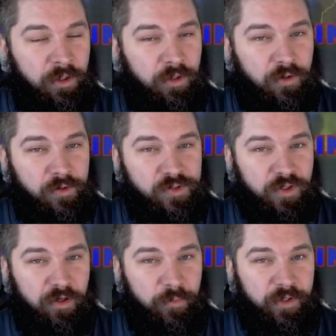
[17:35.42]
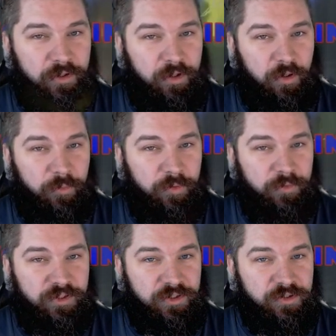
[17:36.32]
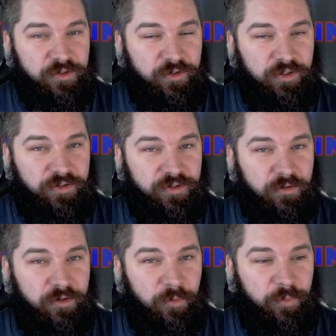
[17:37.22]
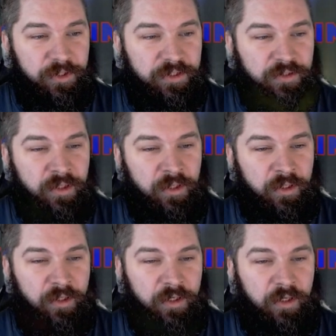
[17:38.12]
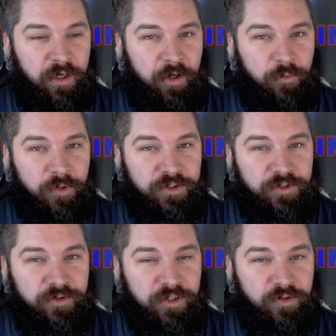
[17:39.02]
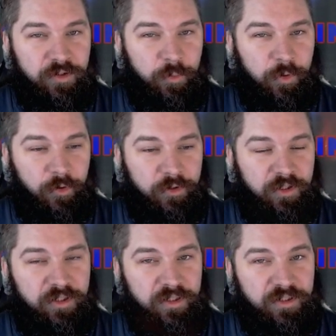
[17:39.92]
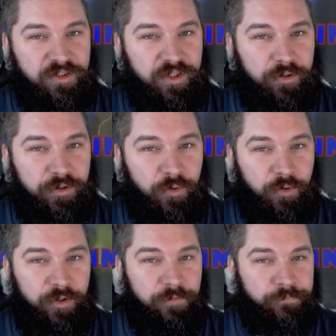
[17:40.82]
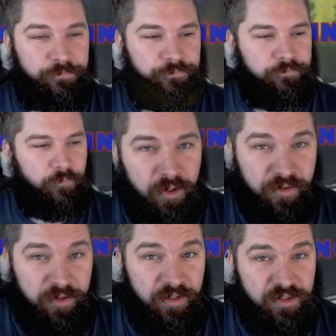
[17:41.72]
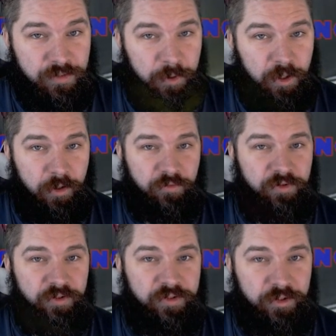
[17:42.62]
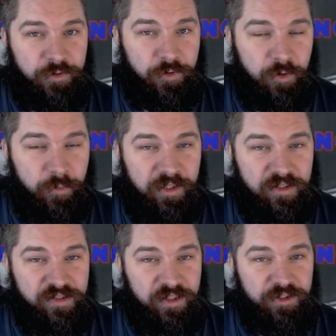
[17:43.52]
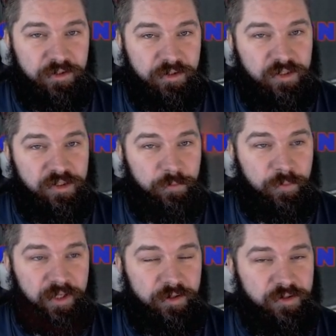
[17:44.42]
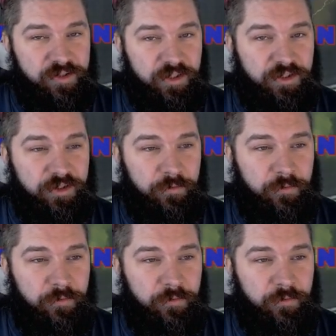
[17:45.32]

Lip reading: also how many combat missions you need to complete and how much you need to deploy in each territory. The next part of the Territory Battle section is the Players section.